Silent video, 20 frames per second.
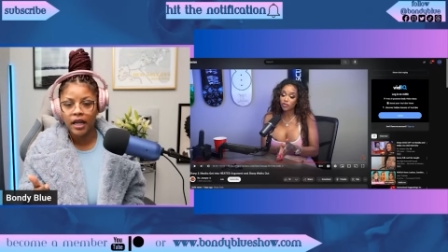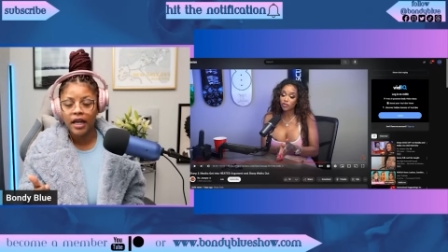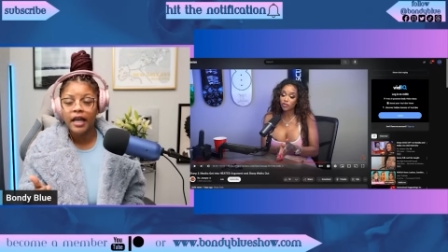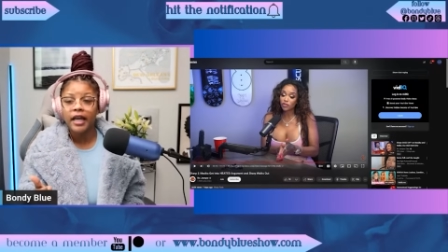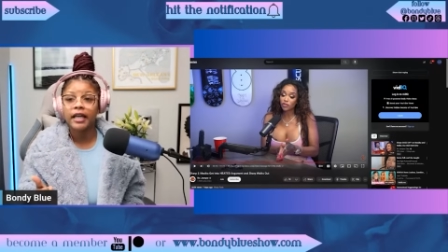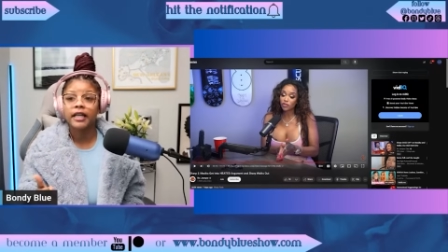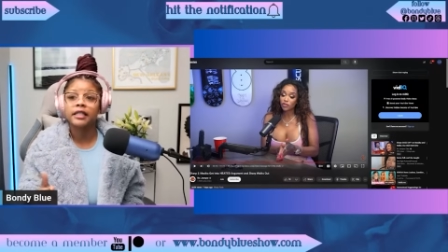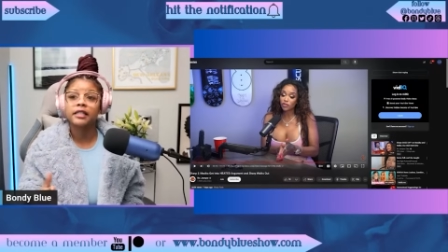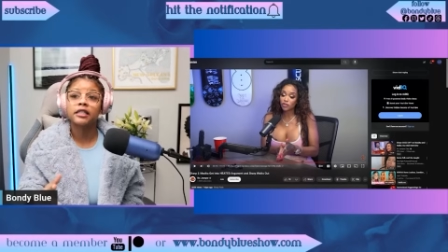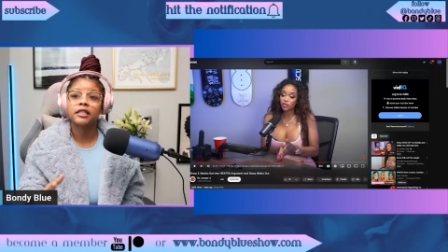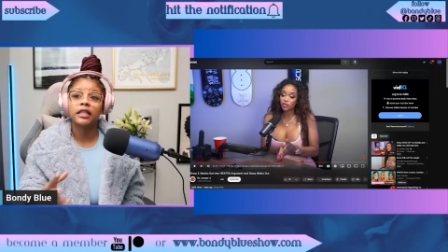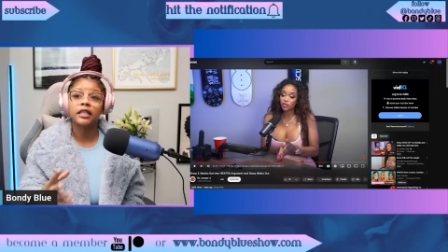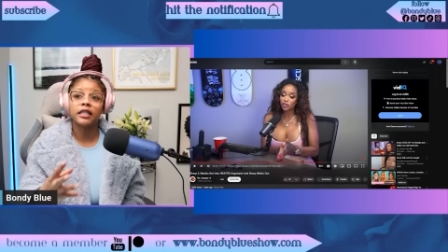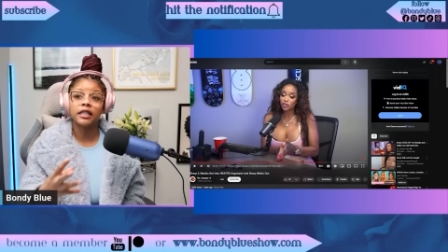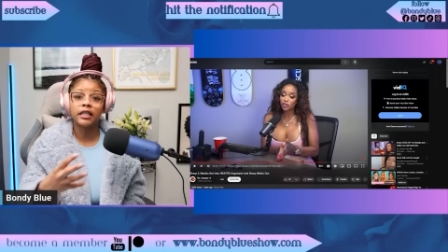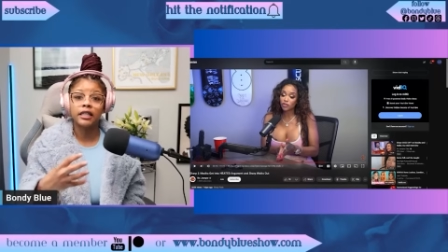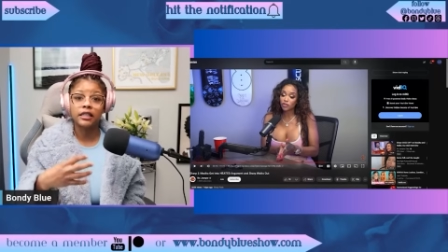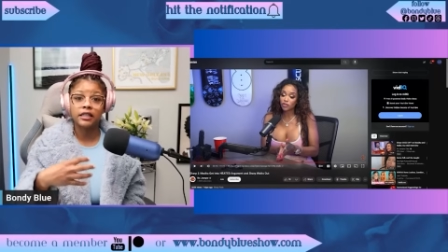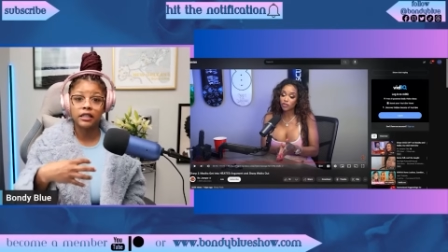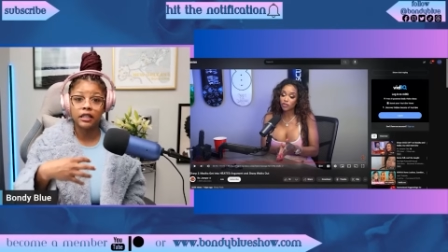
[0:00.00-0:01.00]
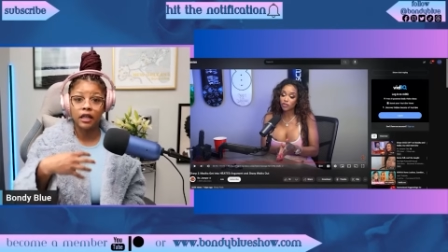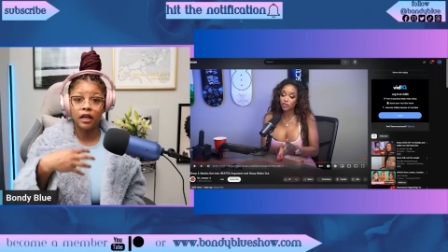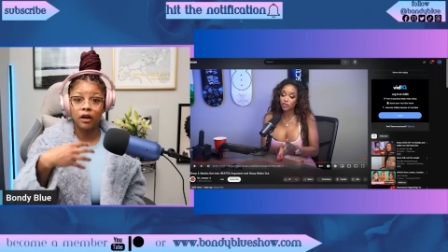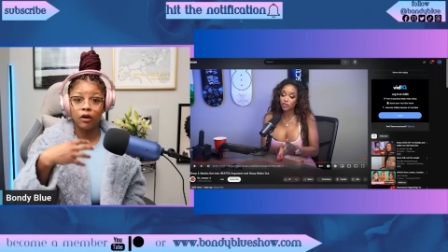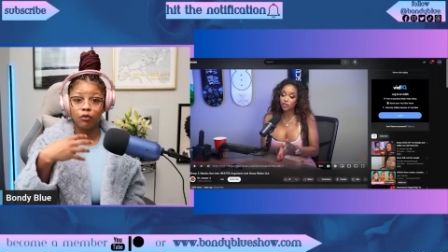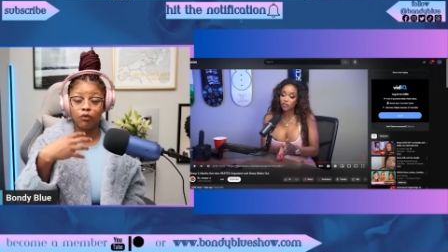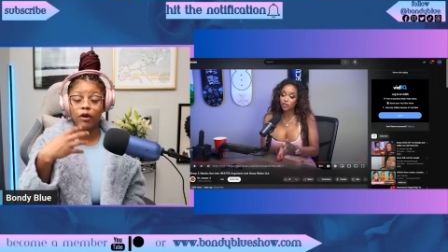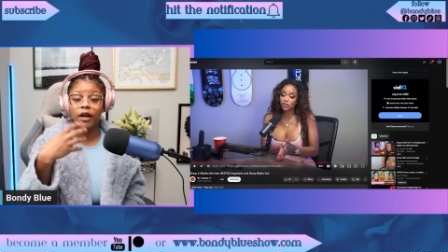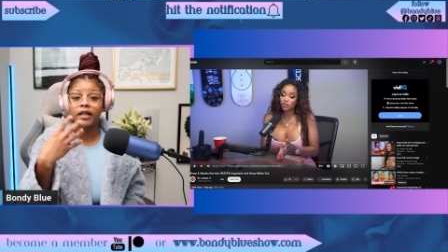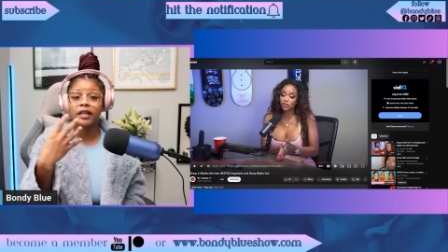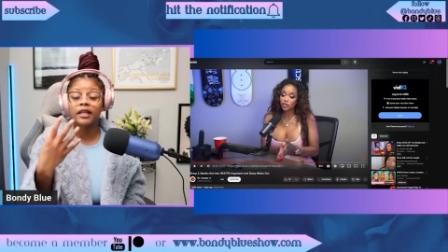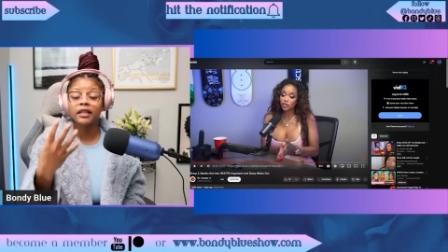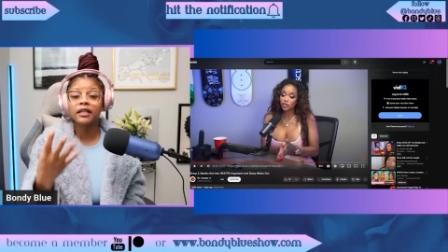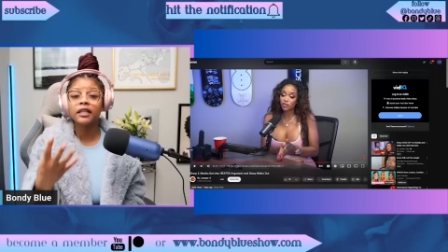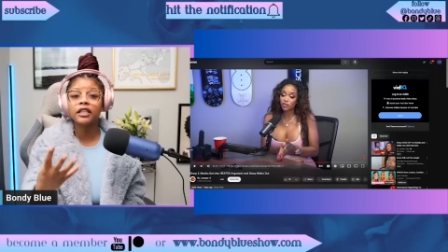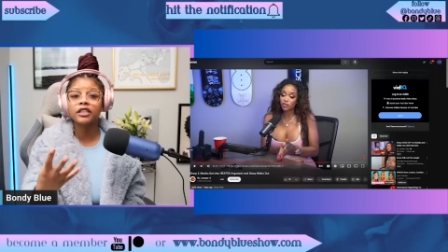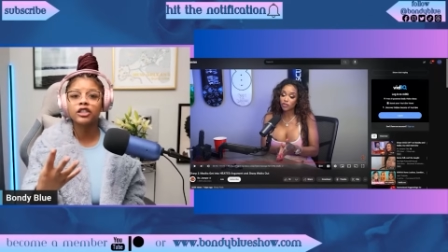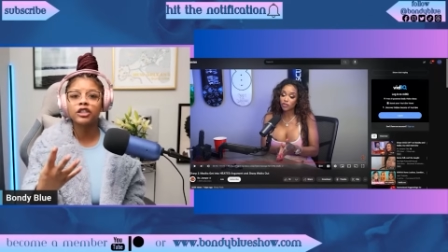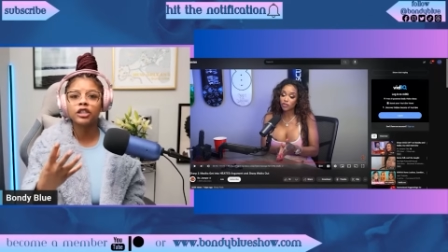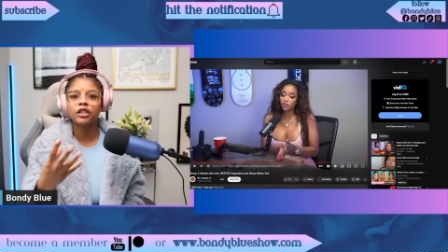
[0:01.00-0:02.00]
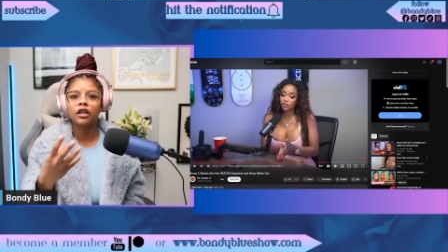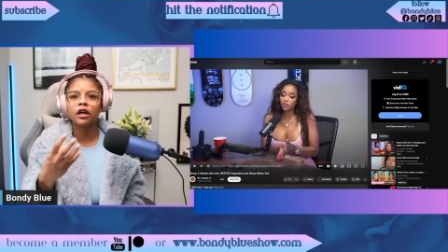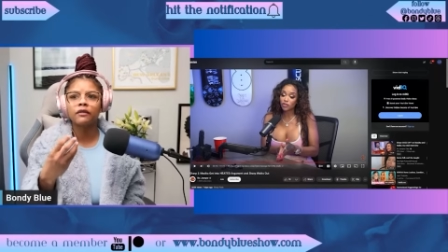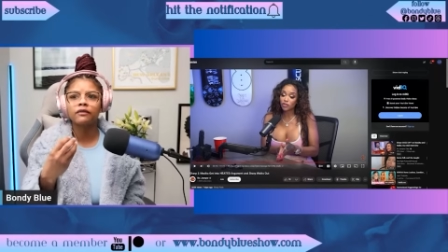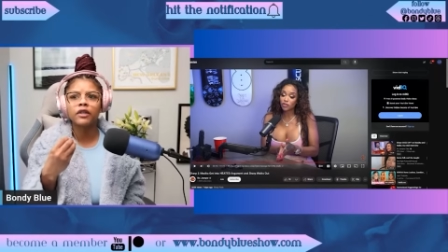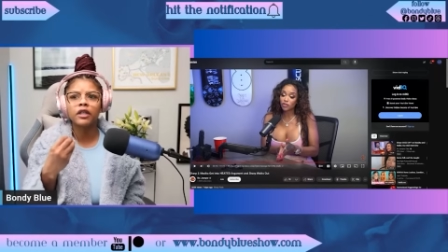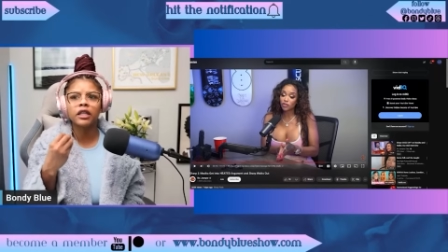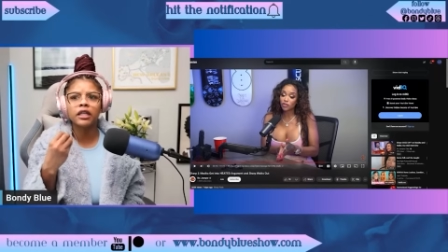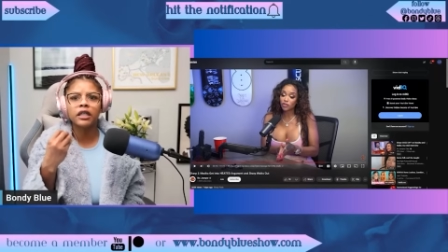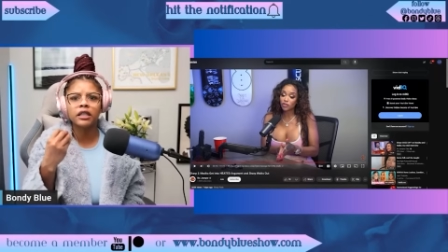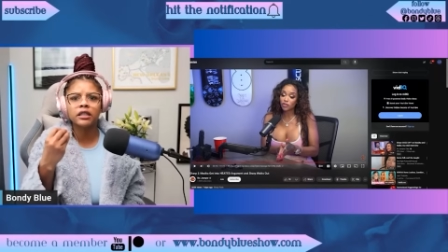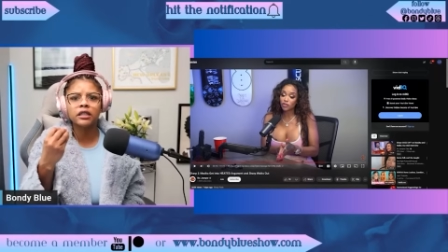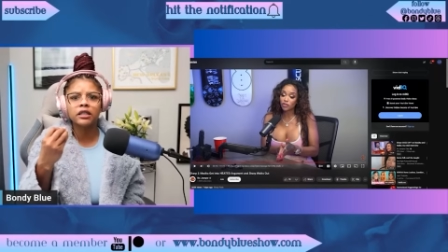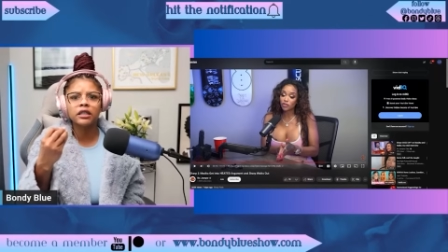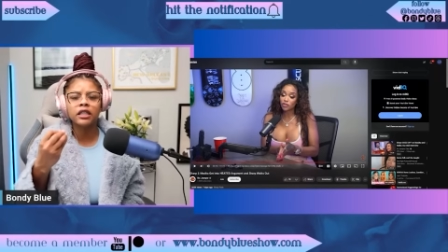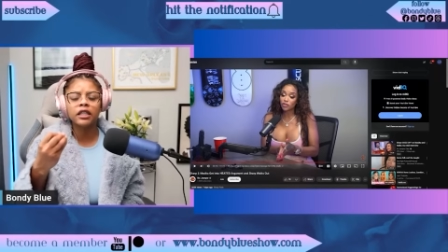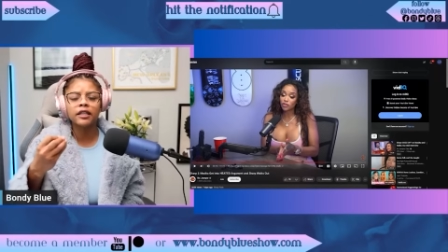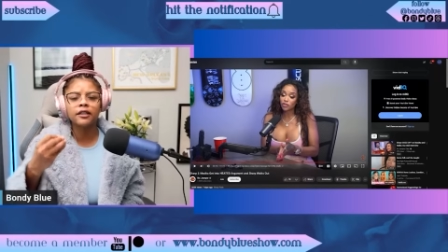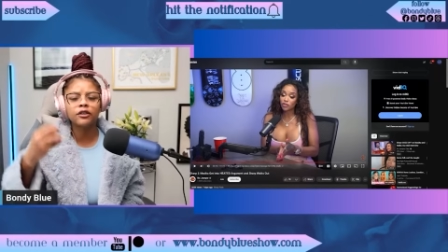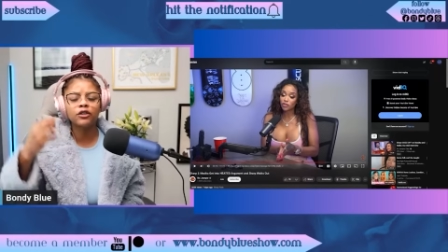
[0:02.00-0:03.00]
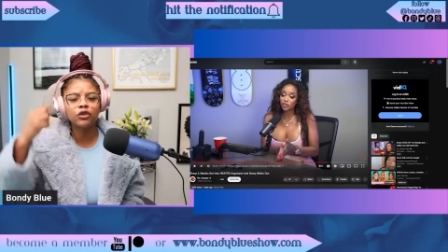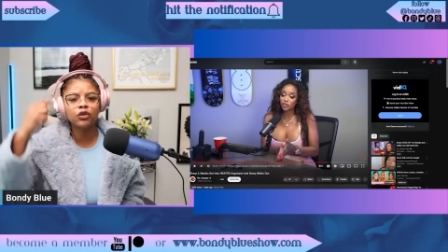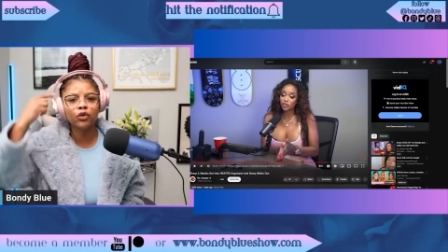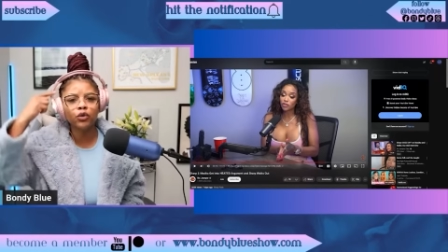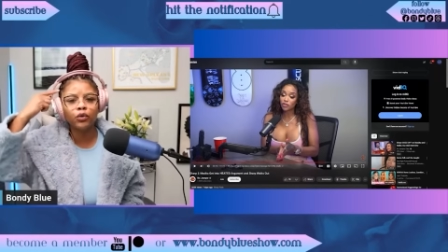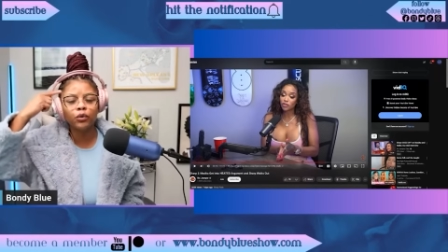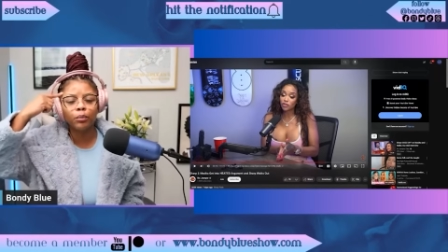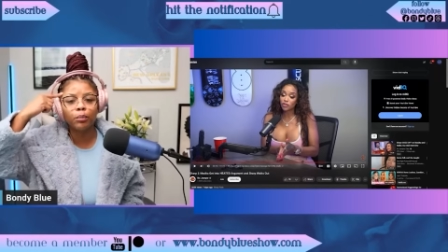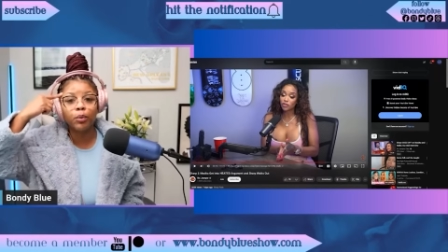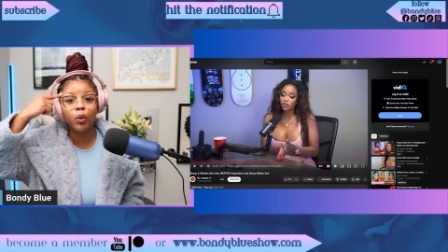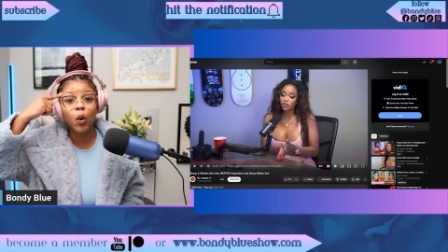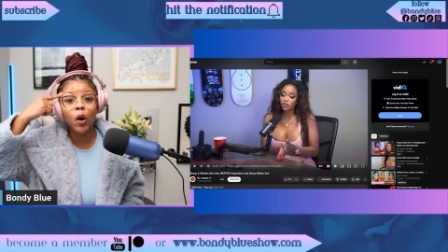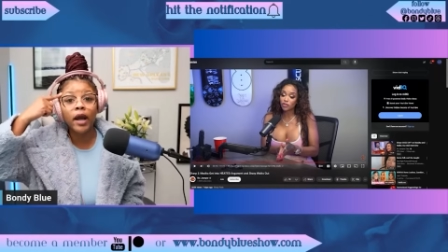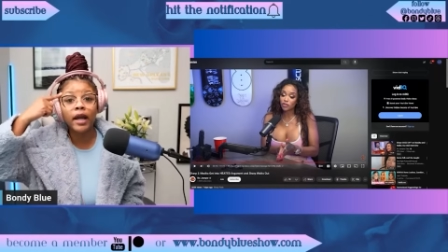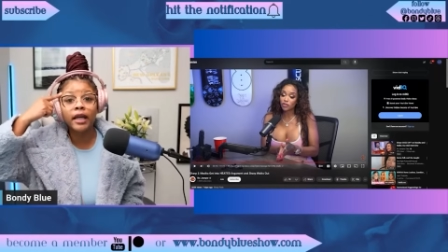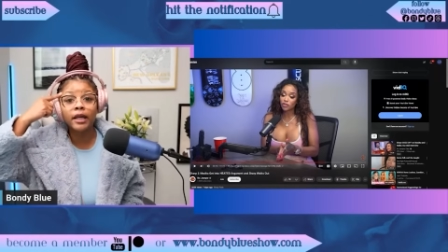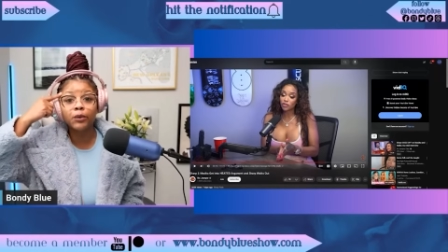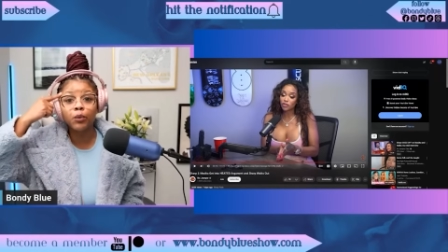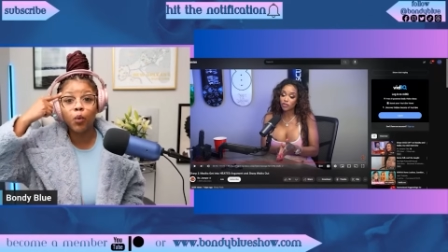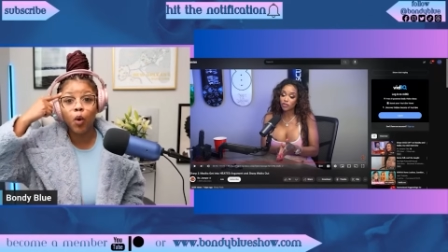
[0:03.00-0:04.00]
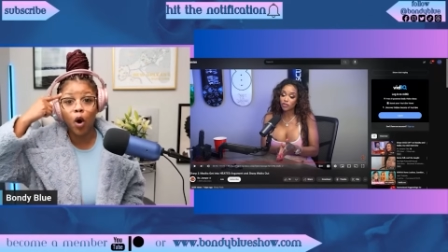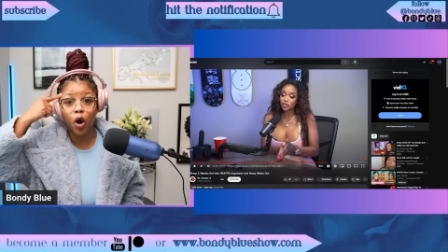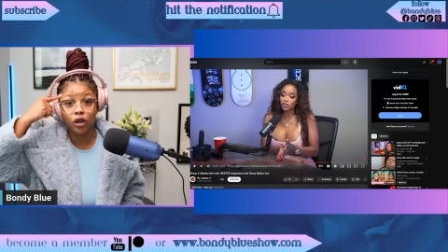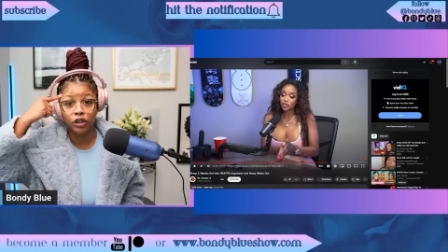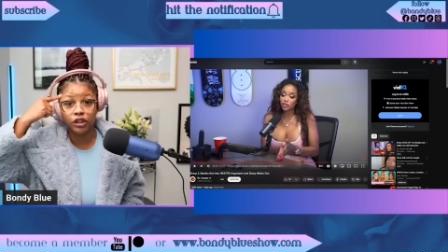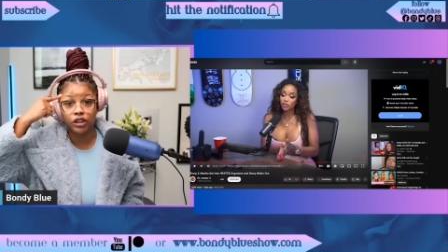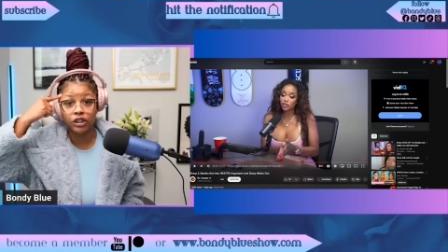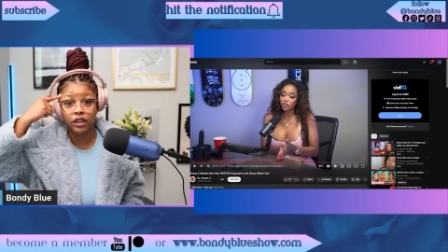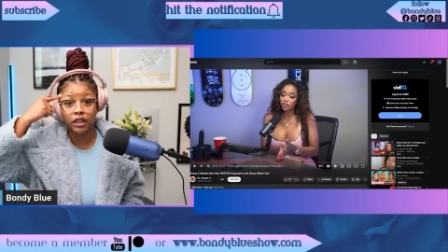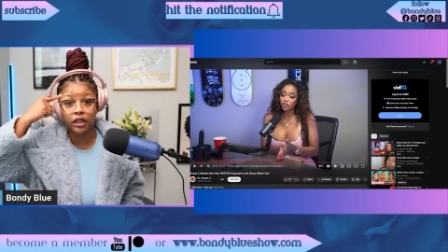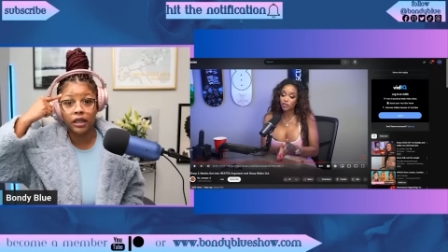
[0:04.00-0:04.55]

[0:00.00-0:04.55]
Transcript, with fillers: It's, it's a recognition of the continued brainwashing